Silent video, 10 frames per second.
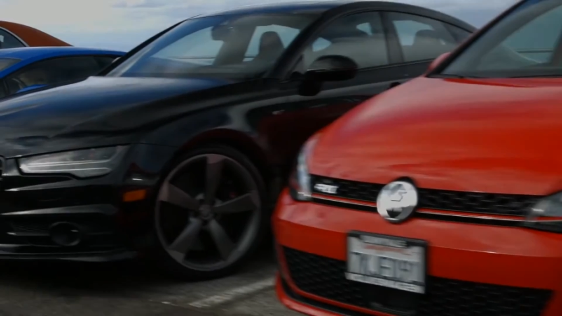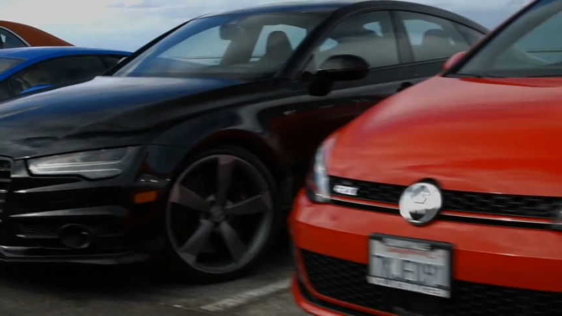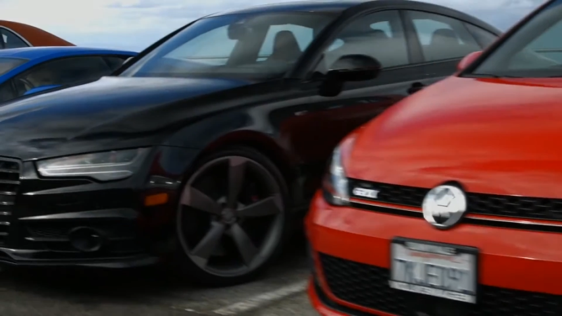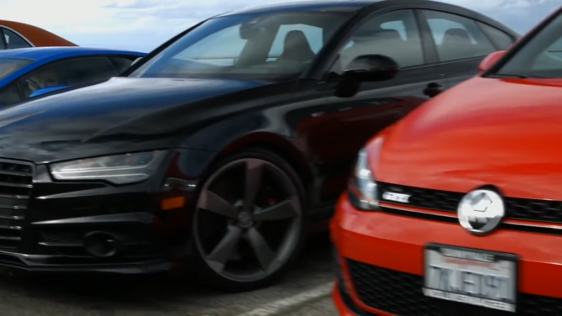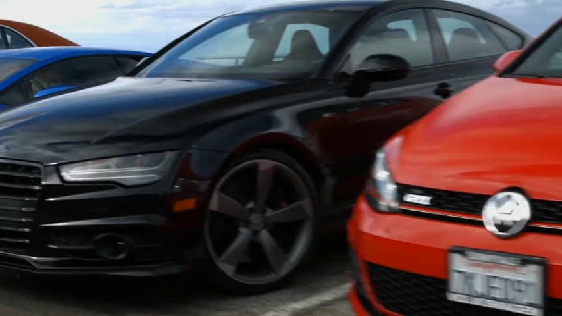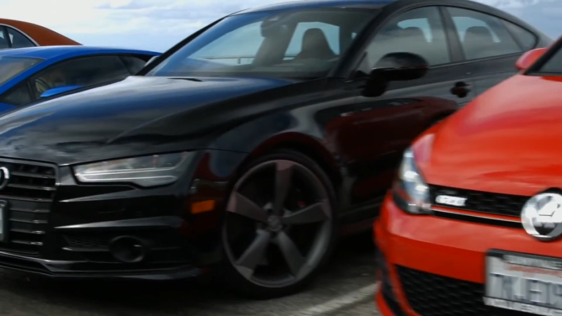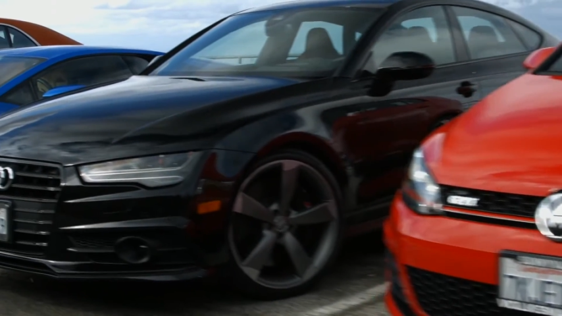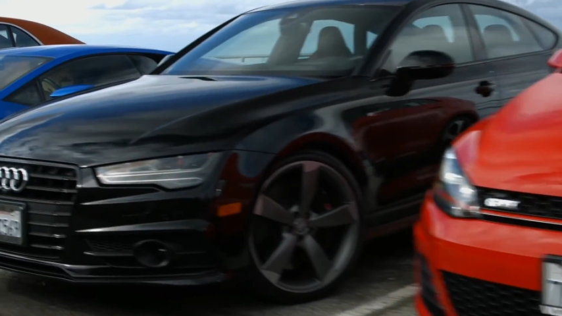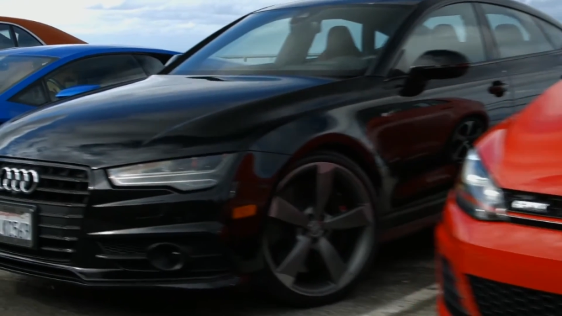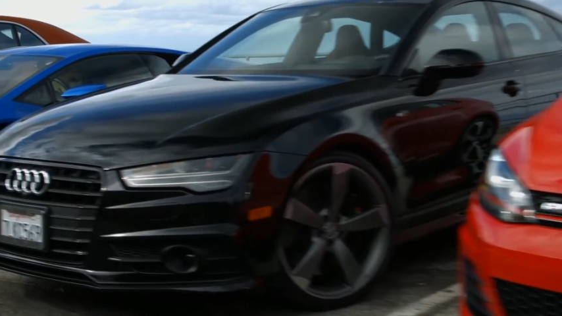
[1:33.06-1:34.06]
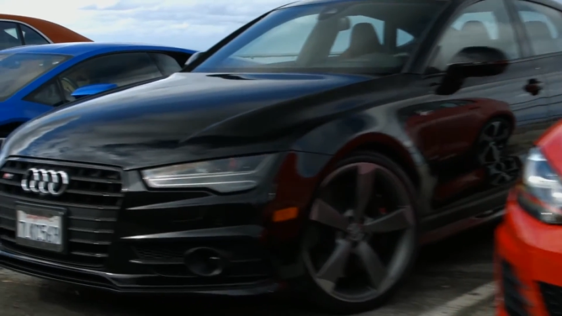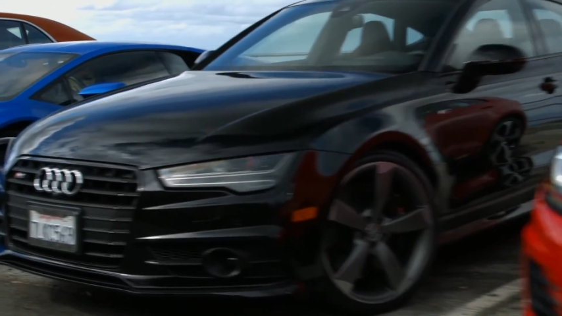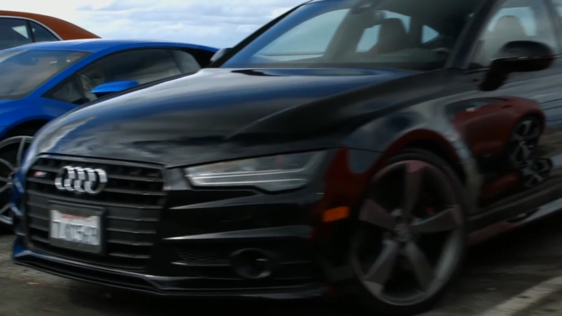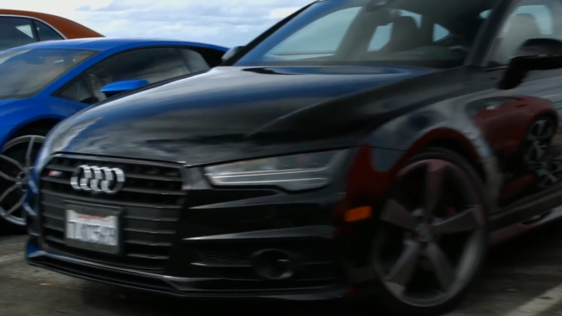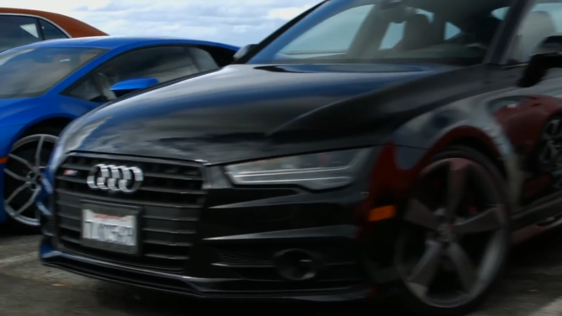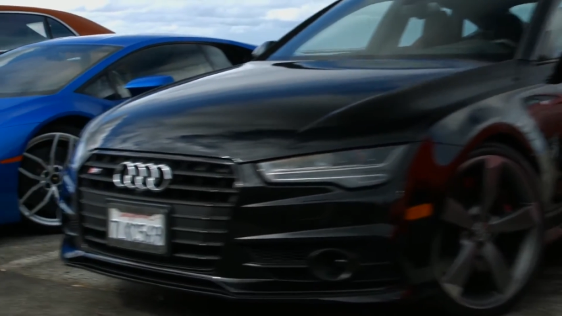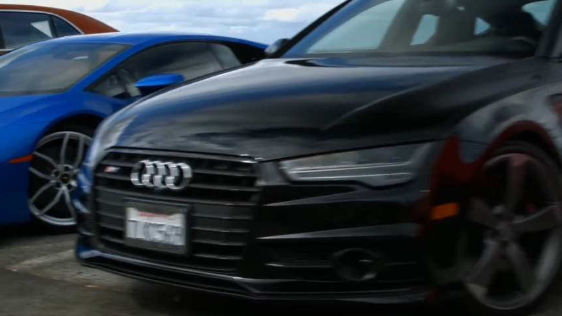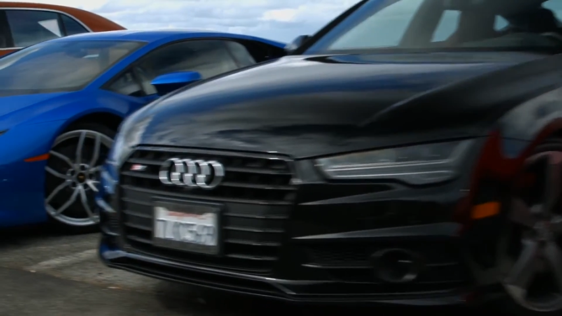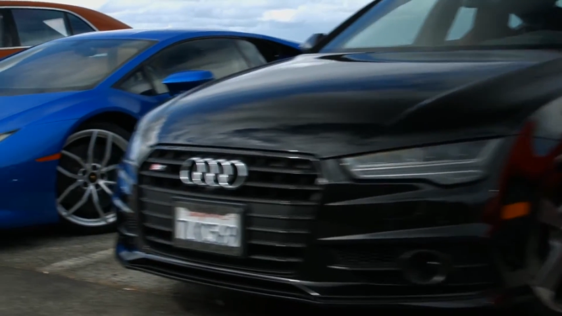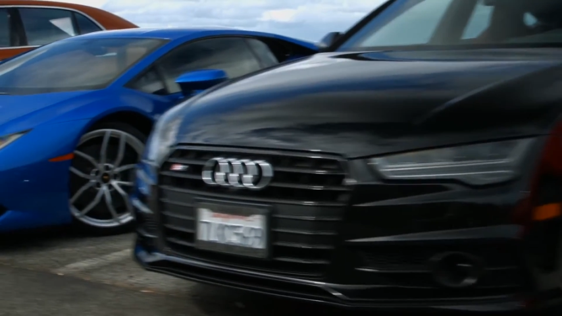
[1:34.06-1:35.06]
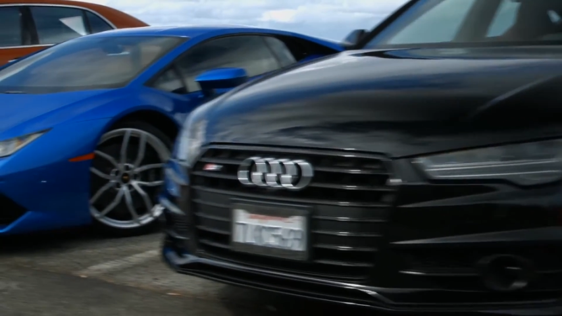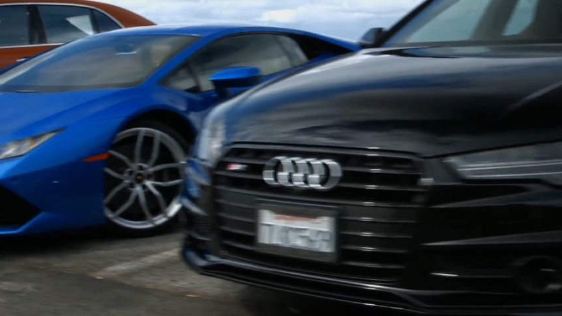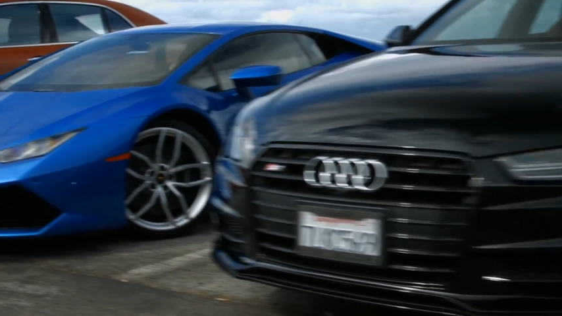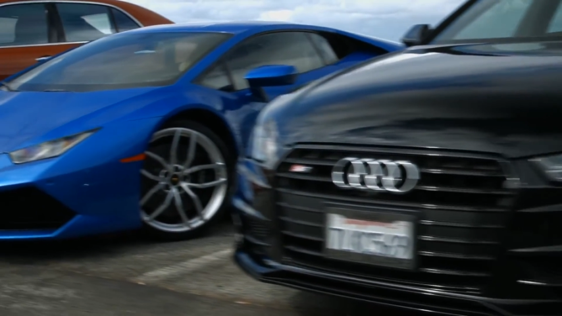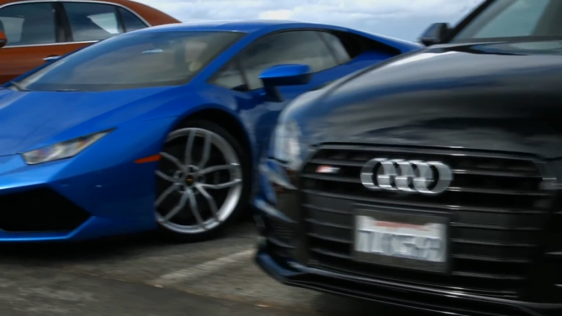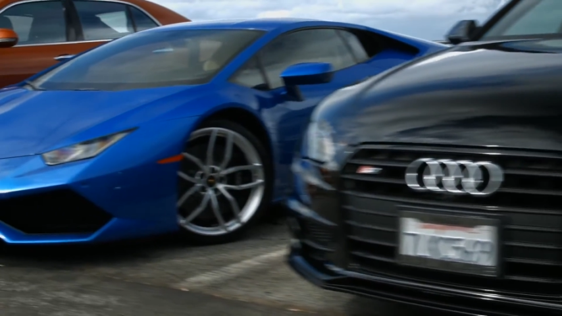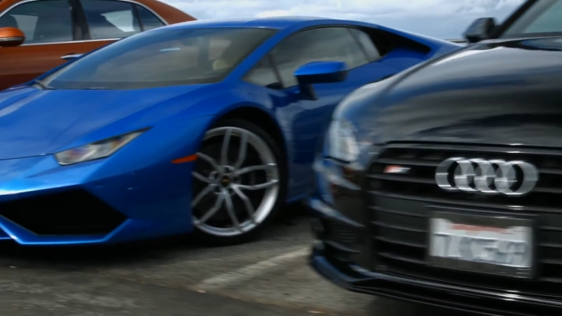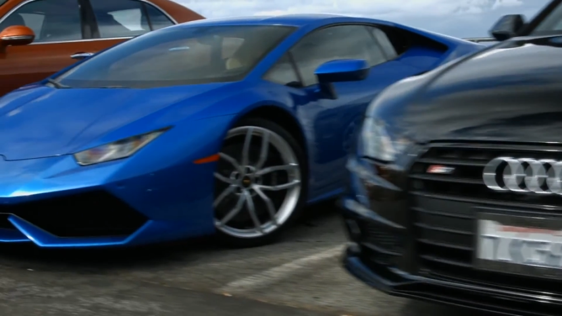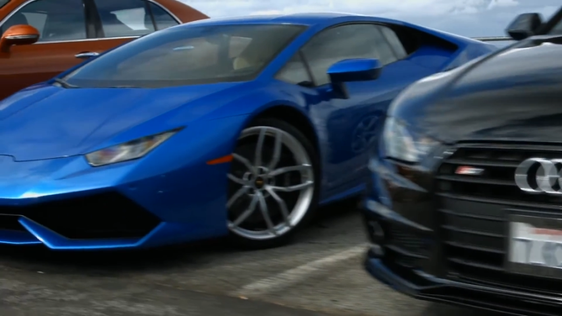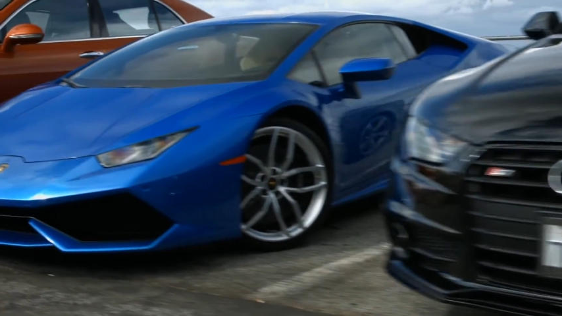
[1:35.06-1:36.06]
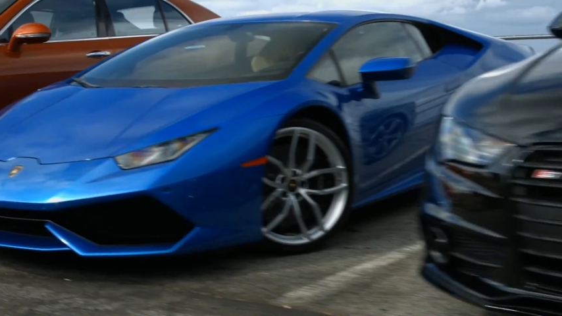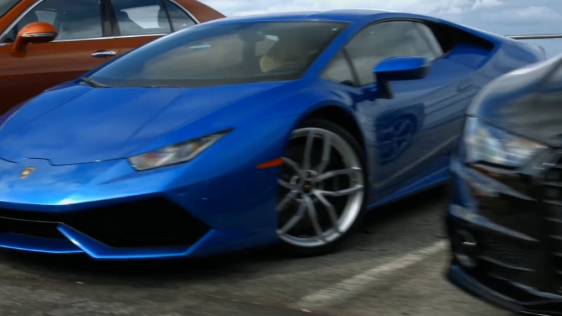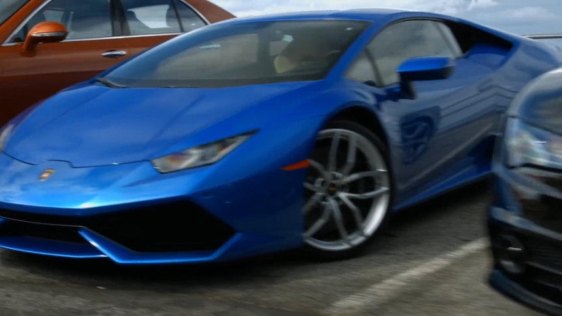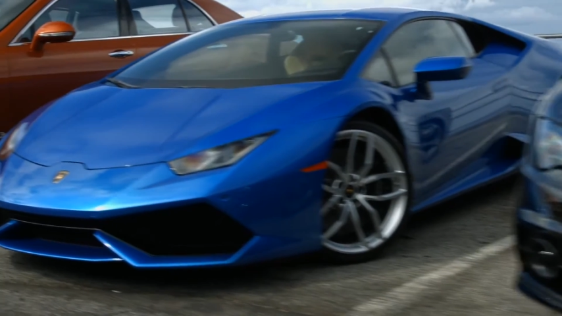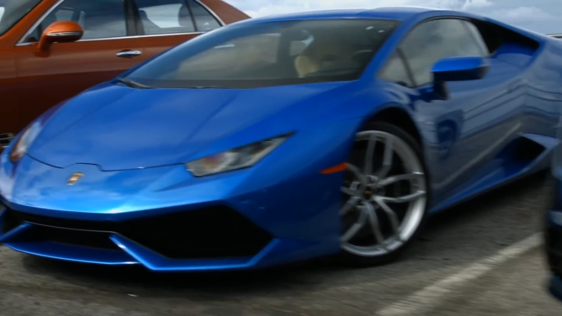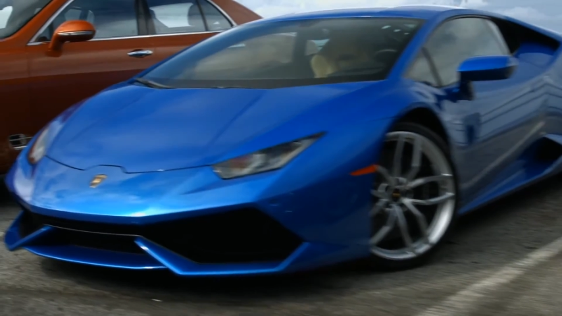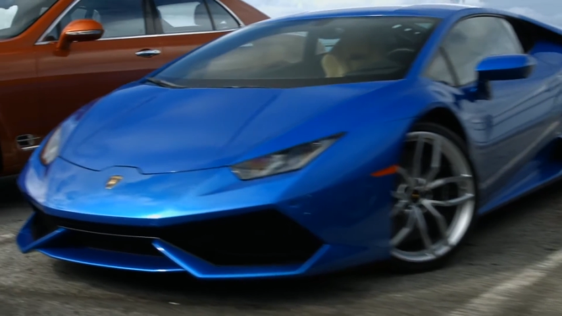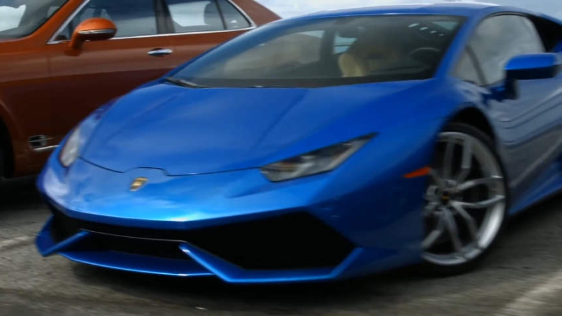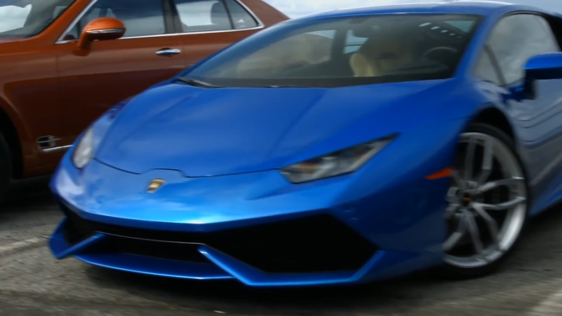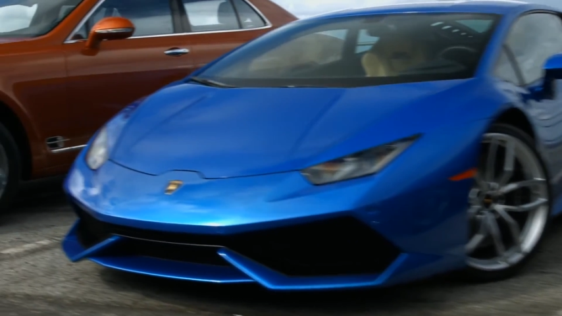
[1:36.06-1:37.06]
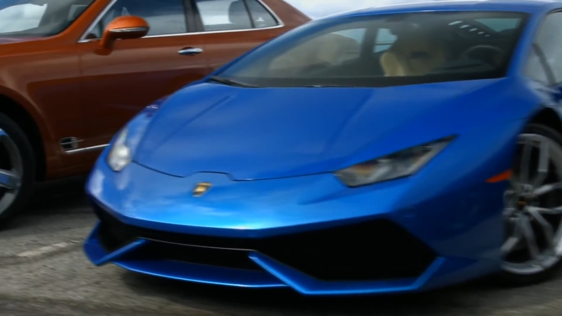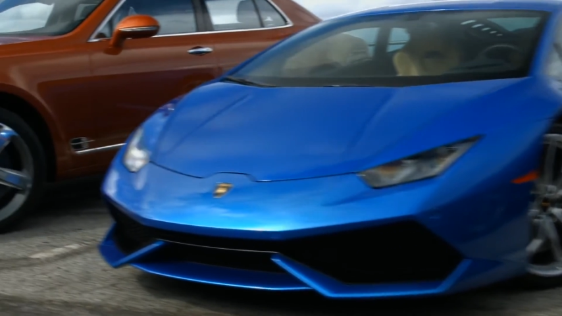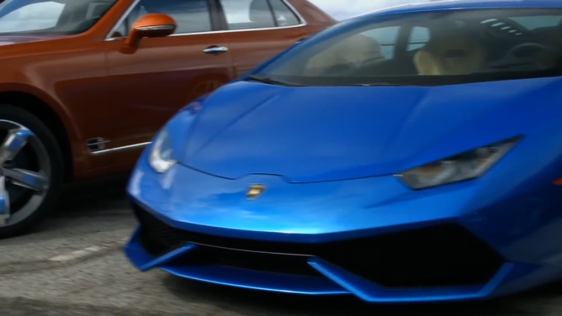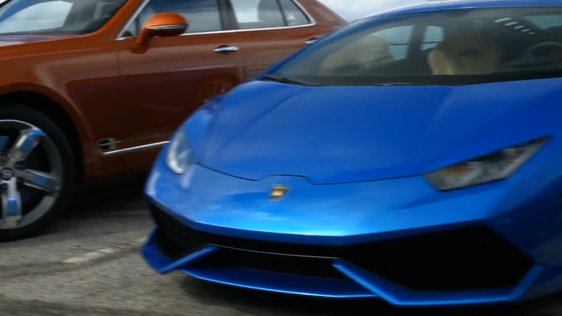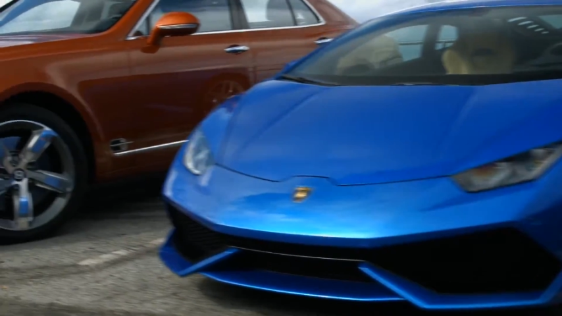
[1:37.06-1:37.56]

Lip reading: (no speaker visible)